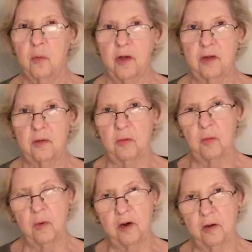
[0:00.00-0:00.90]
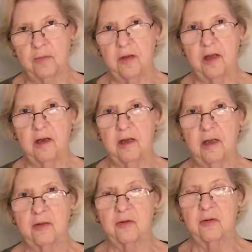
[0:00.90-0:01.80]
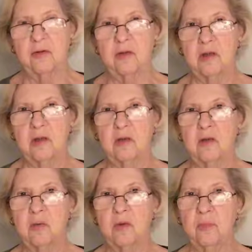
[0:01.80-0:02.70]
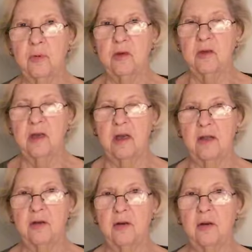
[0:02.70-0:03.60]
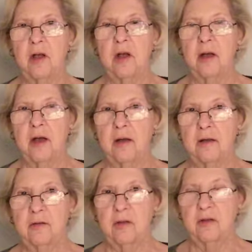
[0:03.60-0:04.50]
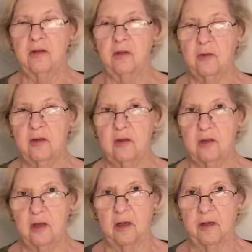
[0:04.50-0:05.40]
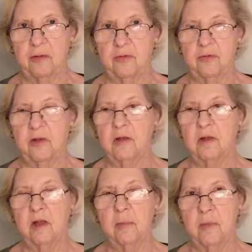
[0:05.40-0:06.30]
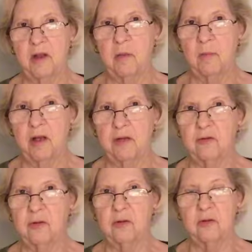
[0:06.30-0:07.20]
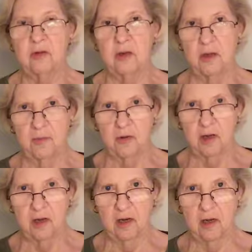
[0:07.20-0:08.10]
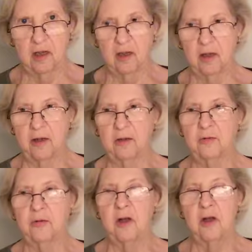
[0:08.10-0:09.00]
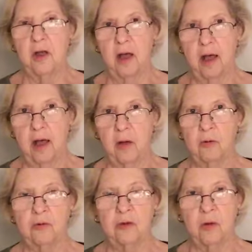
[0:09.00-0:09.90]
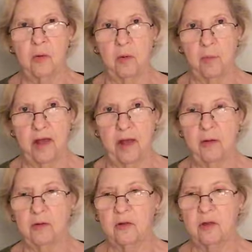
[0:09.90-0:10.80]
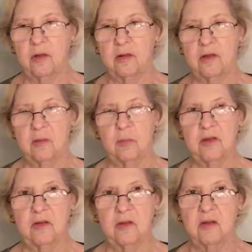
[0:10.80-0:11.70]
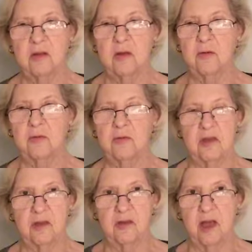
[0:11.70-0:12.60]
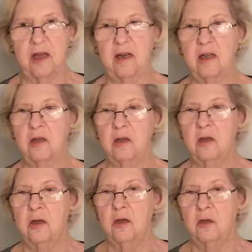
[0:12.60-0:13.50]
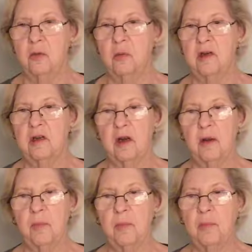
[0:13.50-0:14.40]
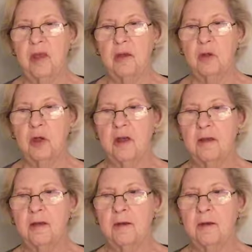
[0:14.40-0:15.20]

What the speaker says: quite know where to find answers, and so we've put together a series of little mini modules to give you an idea of how to go about this business of designing your retirement paycheck.